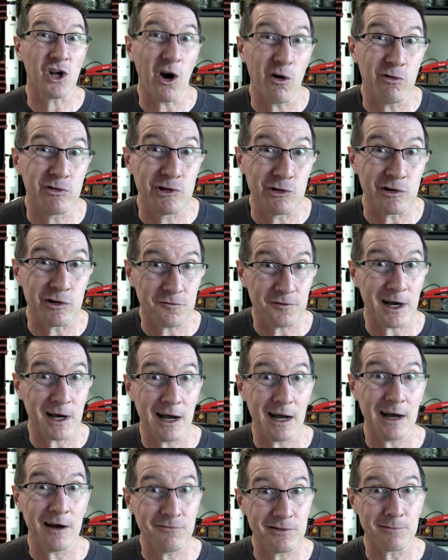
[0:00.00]
I'll do it for
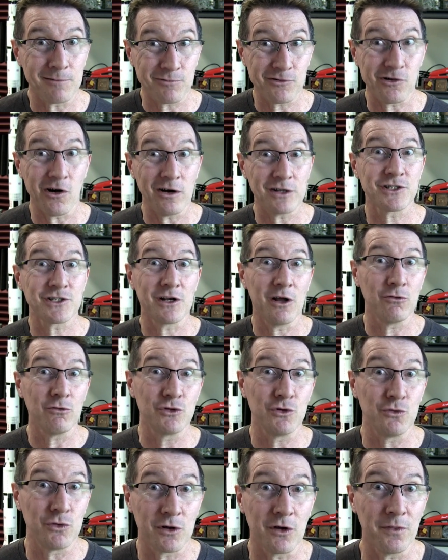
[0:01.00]
half the price and I'll
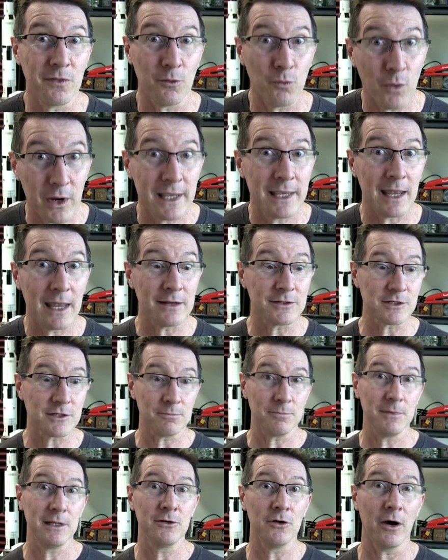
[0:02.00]
do it on the weekends at
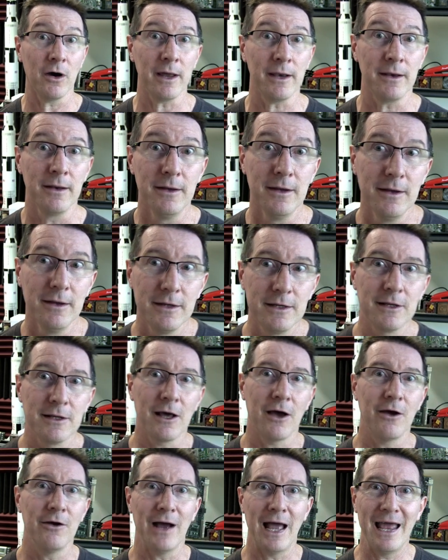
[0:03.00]
midnight, you
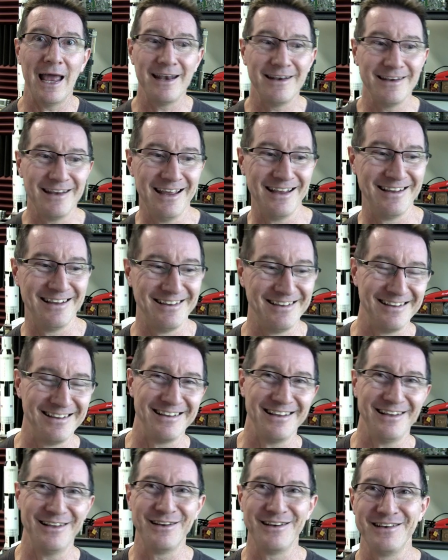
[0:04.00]
know, and
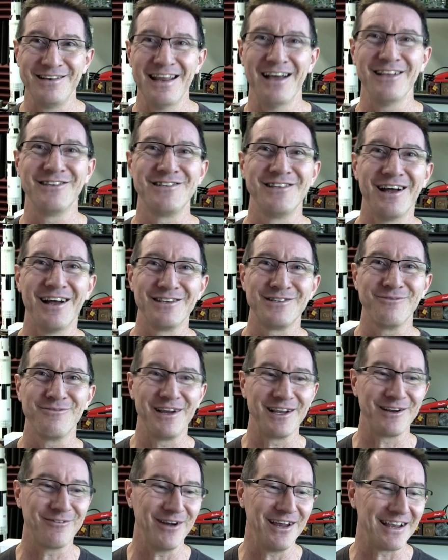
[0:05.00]
nudge, nudge,
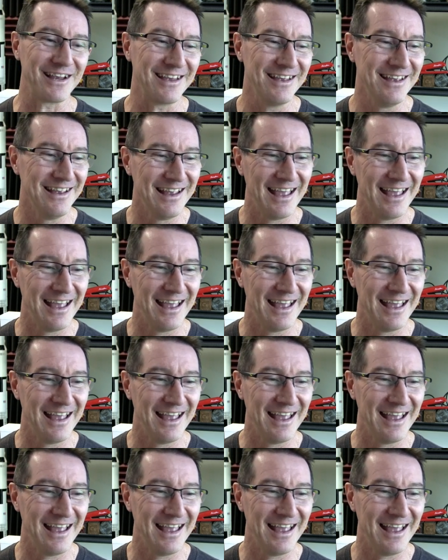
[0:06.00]
wink, wink.